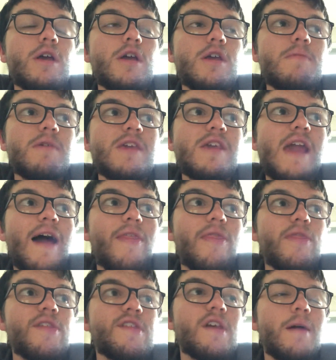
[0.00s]
Yeah,
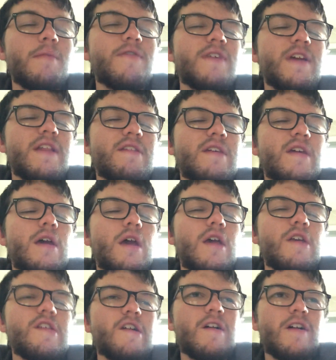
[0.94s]
some of it.
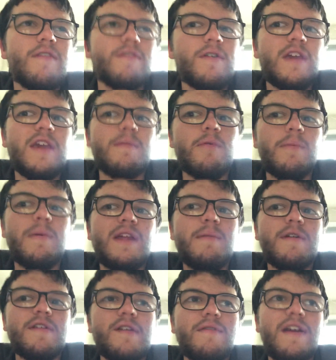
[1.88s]
Sorry if I keep repeating
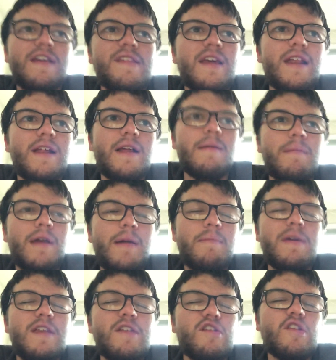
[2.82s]
myself. I said it, I'm
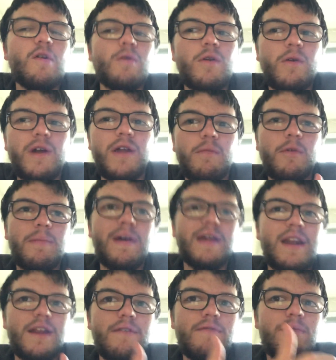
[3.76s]
being so annoying,
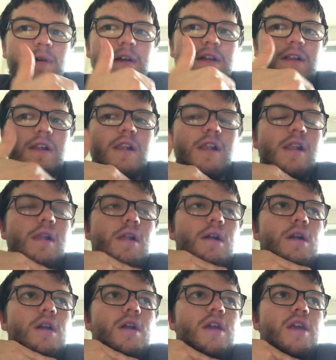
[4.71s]
repetitive, but
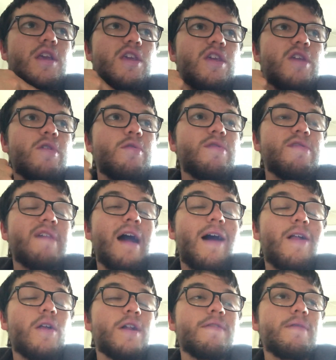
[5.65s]
you
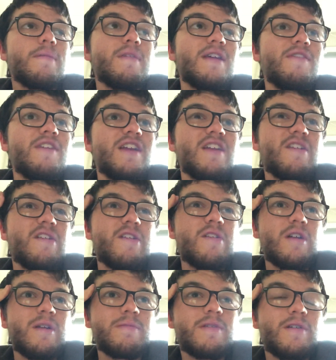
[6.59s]
download it from
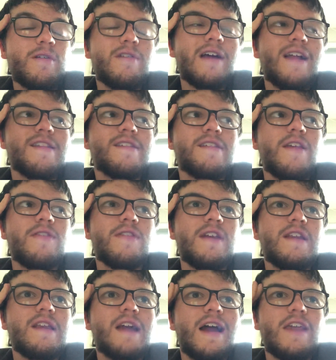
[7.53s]

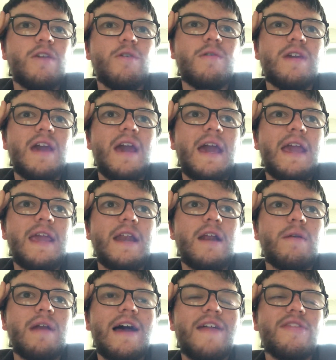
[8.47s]
dvddecryptor.something.uk.
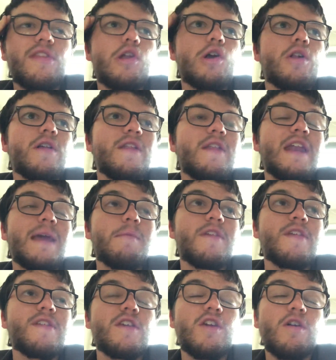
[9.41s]
Not literally the name of
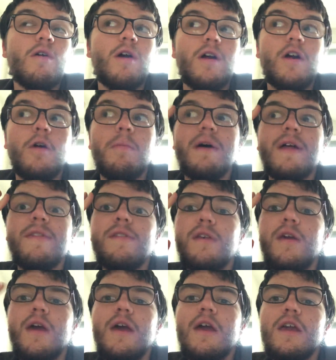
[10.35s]
this URL, but
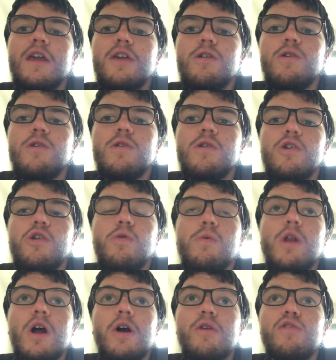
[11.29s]

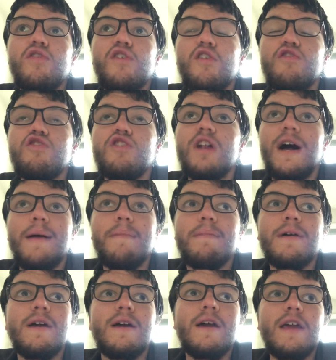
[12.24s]
you search it
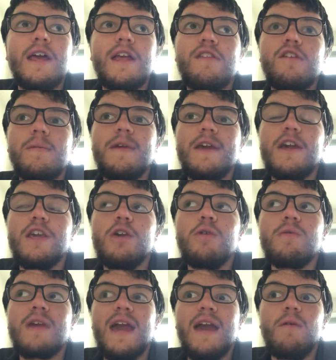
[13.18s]
up. It should be a
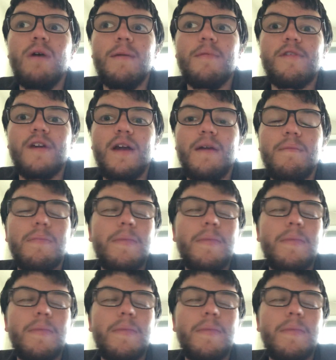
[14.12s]
UK website.